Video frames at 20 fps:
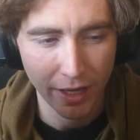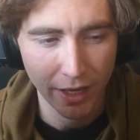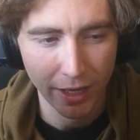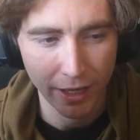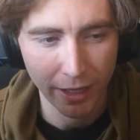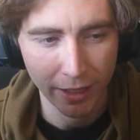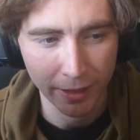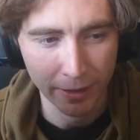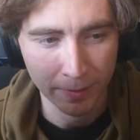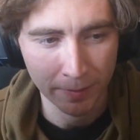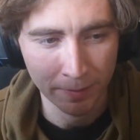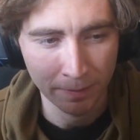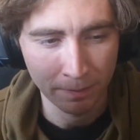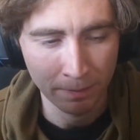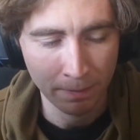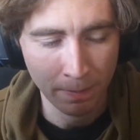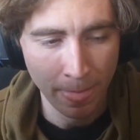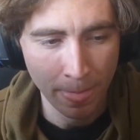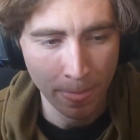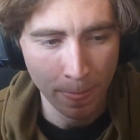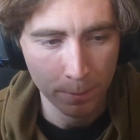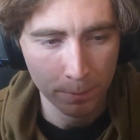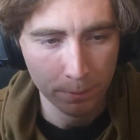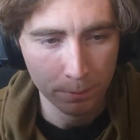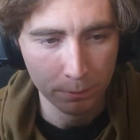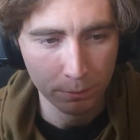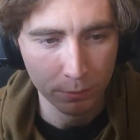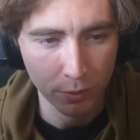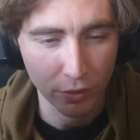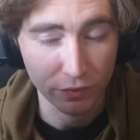
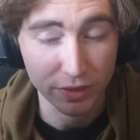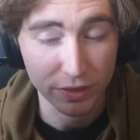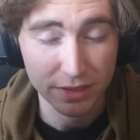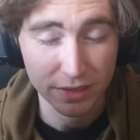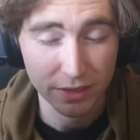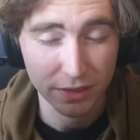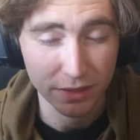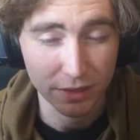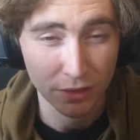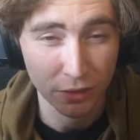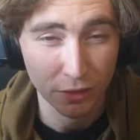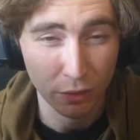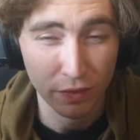But obviously, you know,